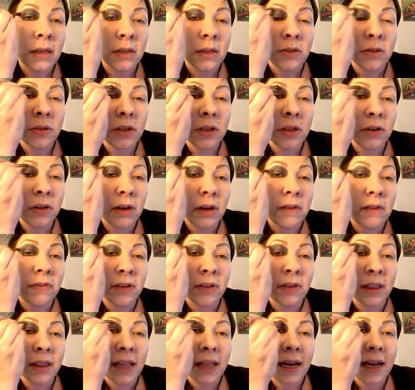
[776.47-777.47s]
It's really great
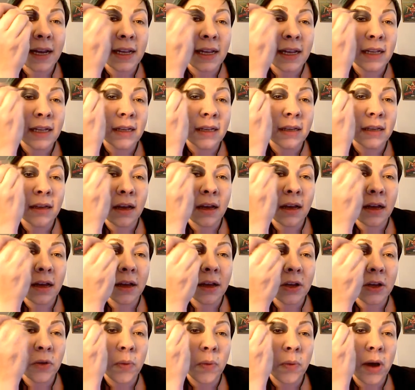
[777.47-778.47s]
for lining
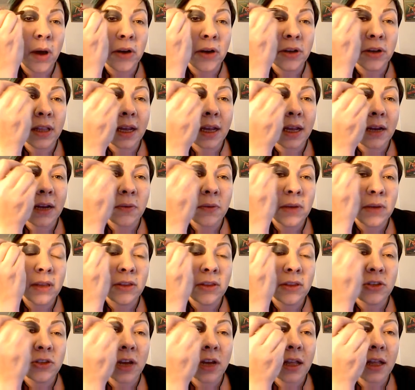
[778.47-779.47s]
your waterline with
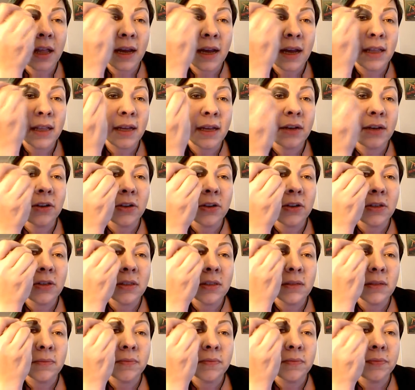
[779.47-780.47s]
gel
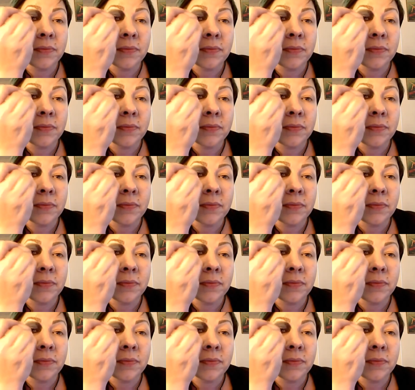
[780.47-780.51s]
eyeliners